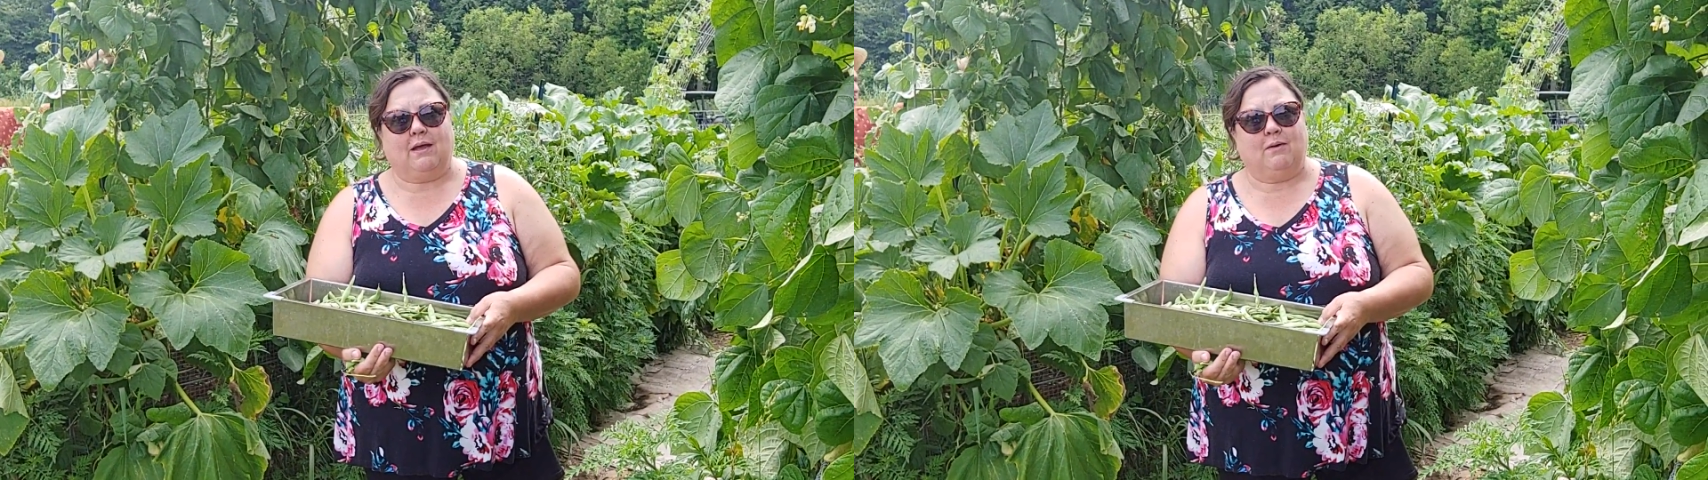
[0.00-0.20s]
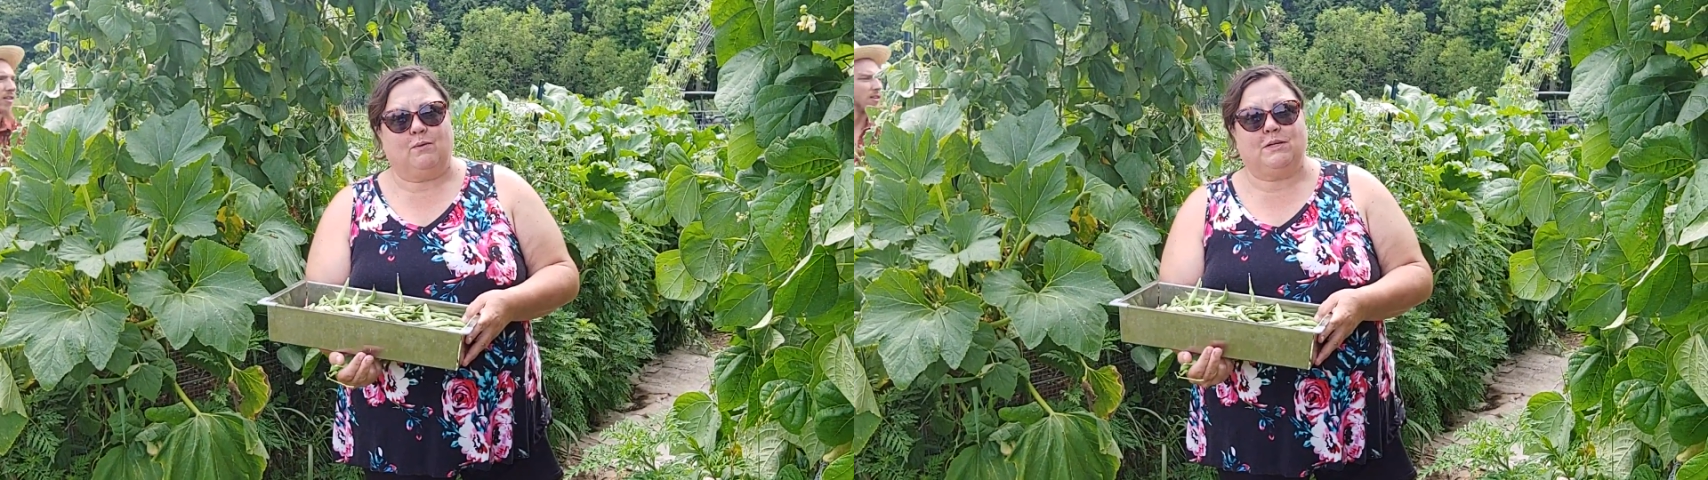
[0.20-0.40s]

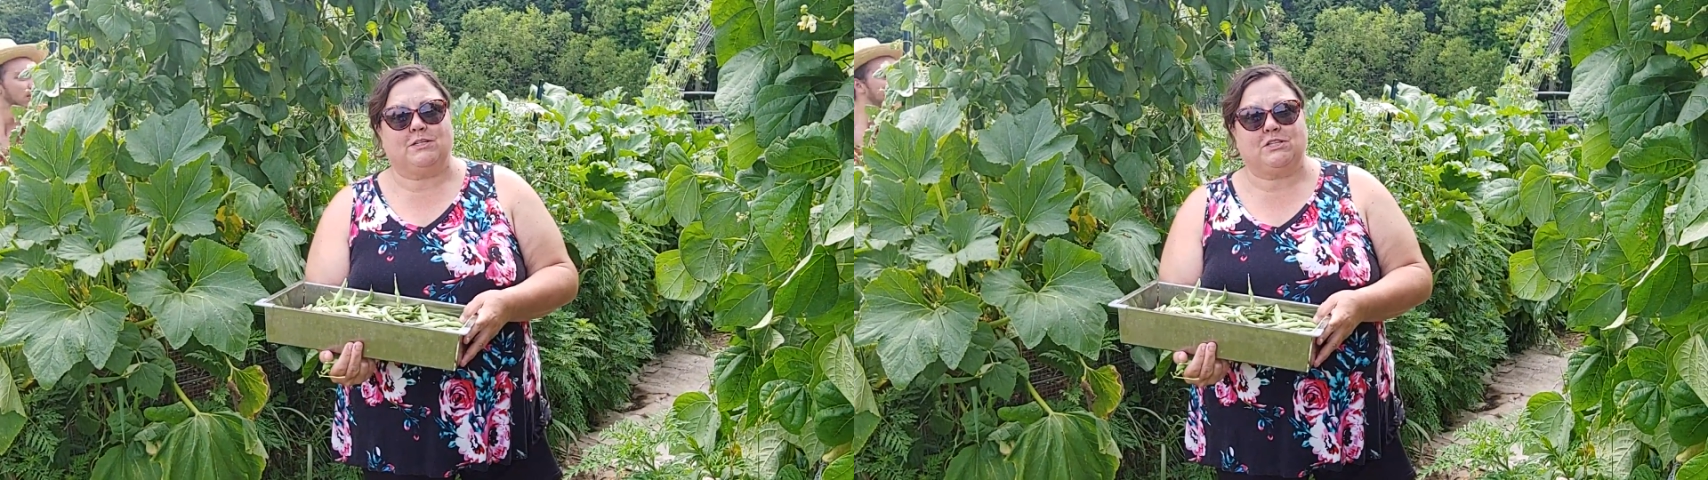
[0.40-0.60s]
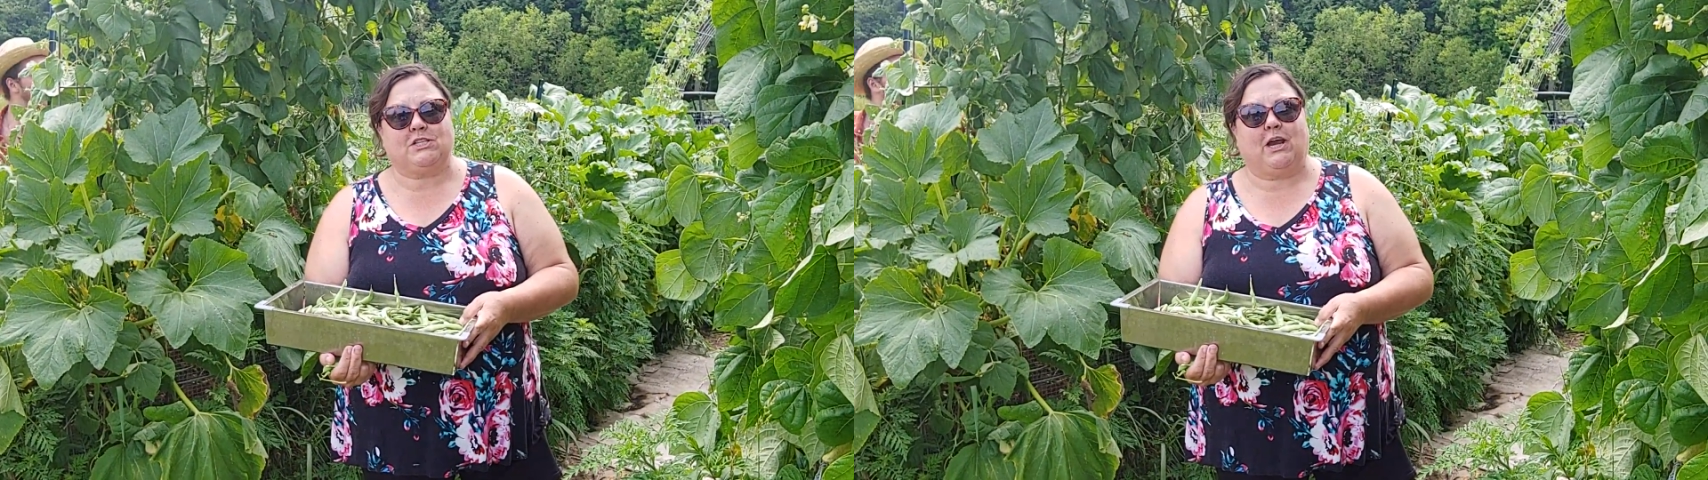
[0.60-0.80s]
we
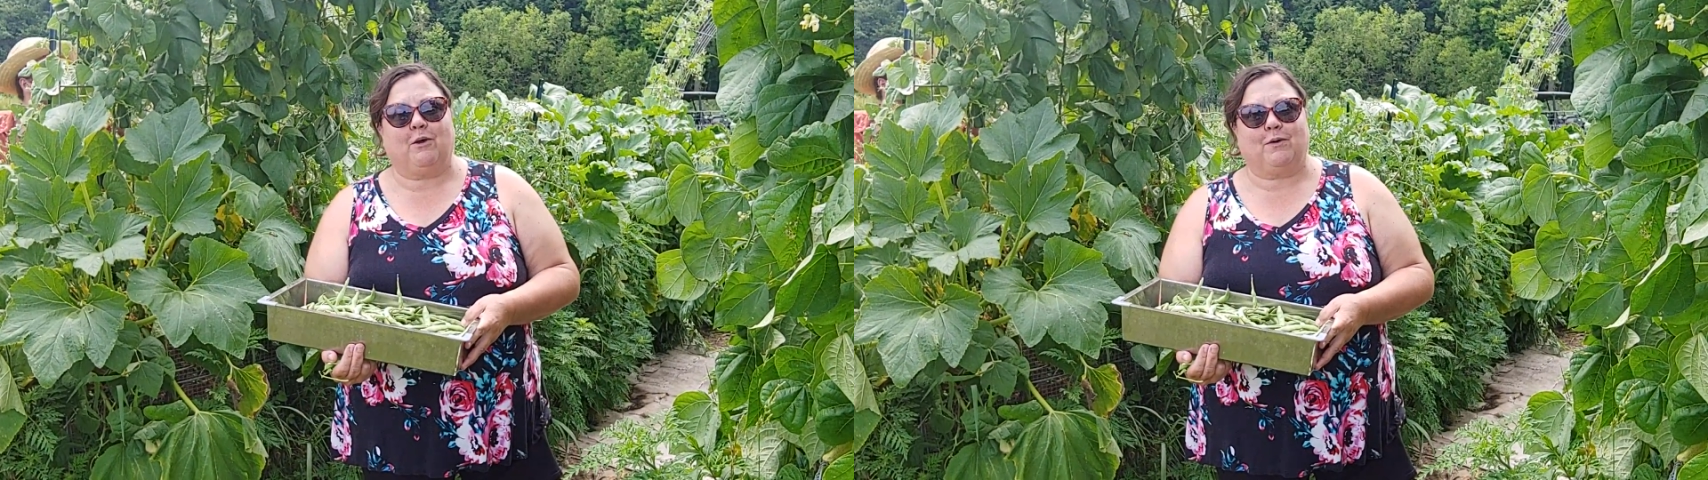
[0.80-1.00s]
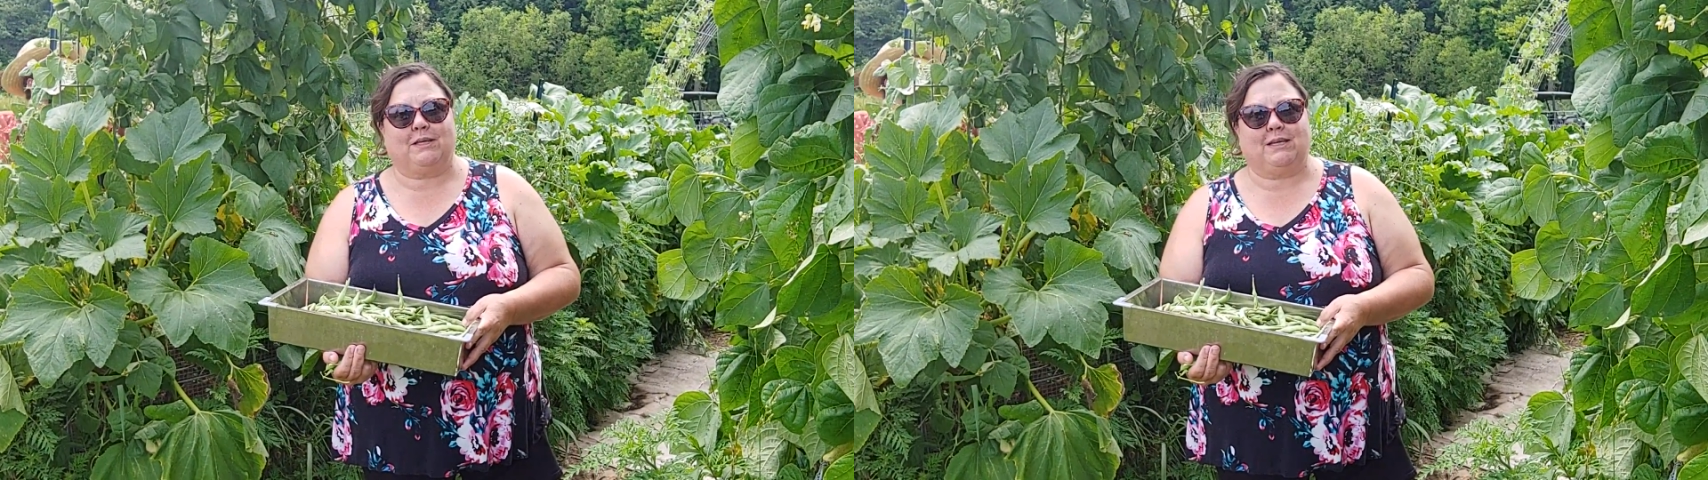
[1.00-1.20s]
just share
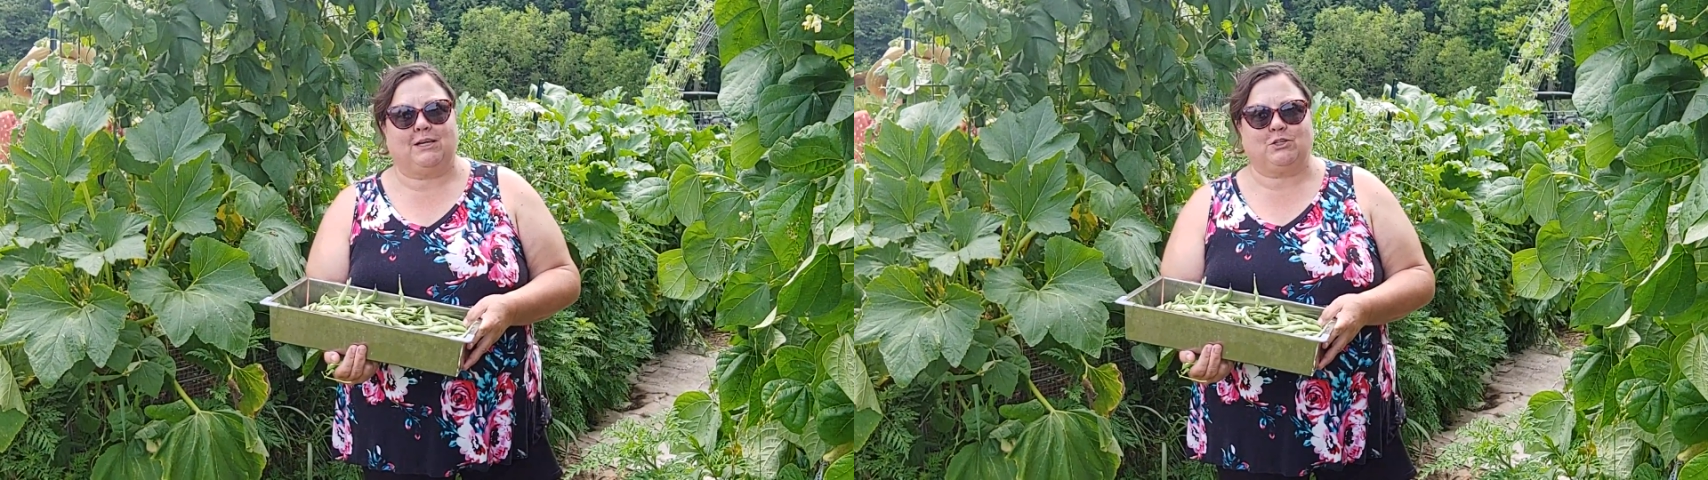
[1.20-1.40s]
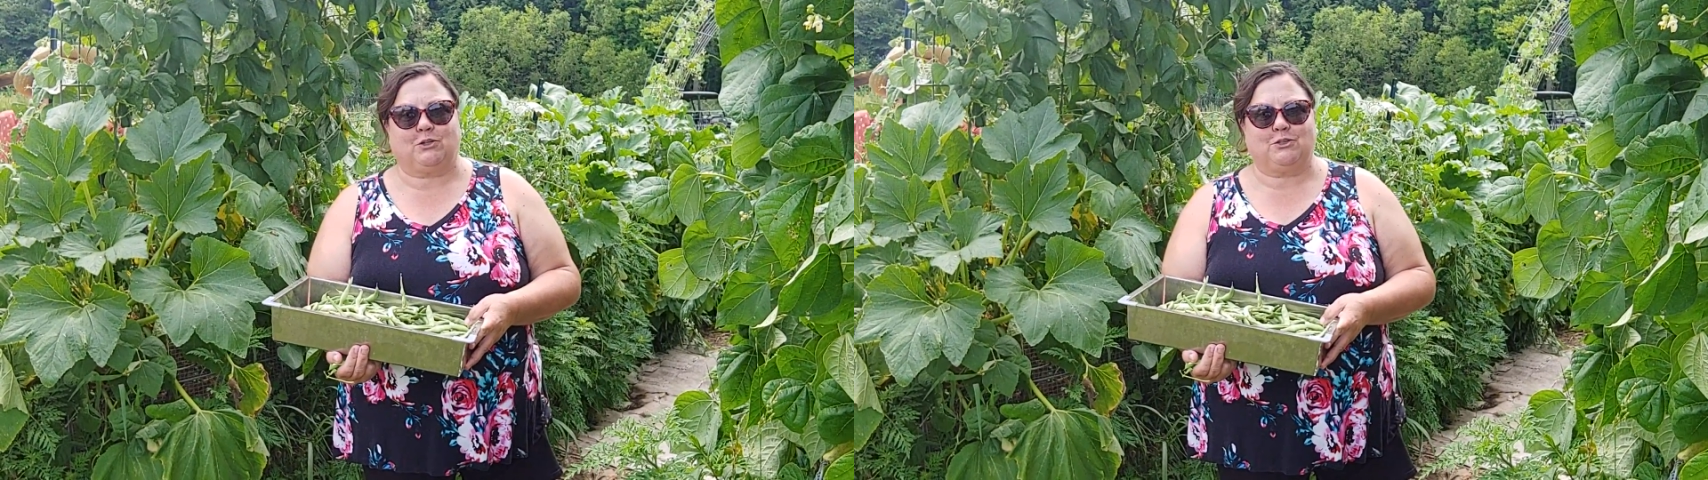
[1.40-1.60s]
with
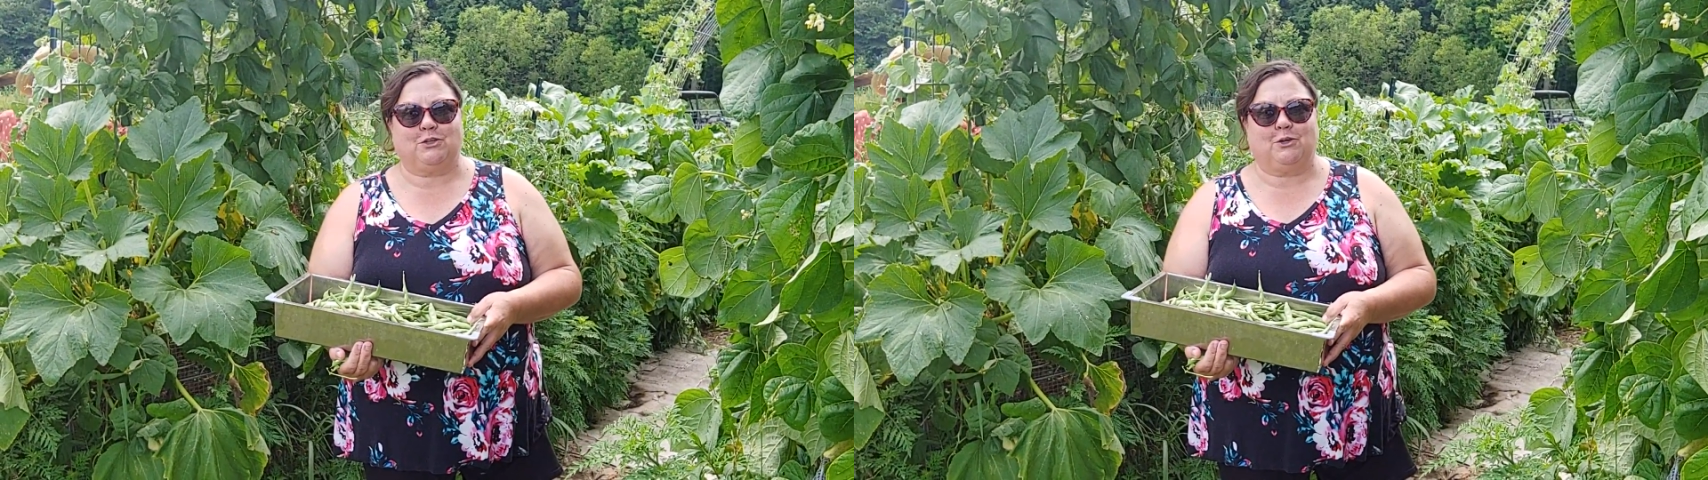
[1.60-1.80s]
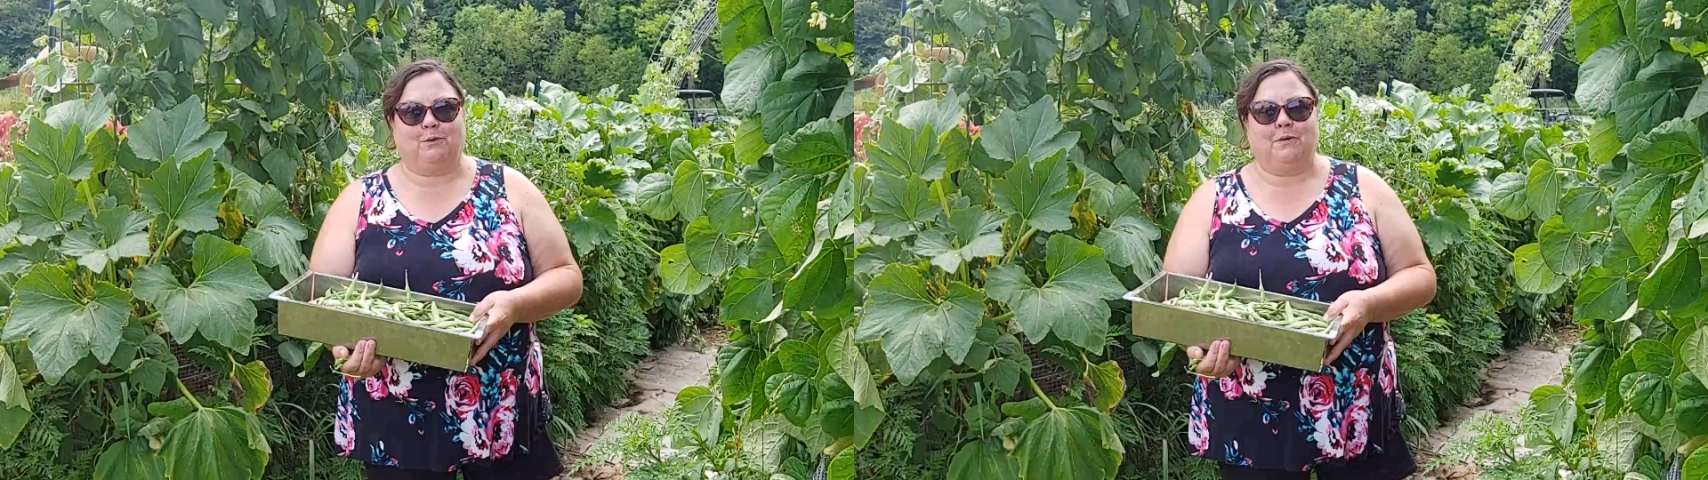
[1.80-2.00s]
nature too.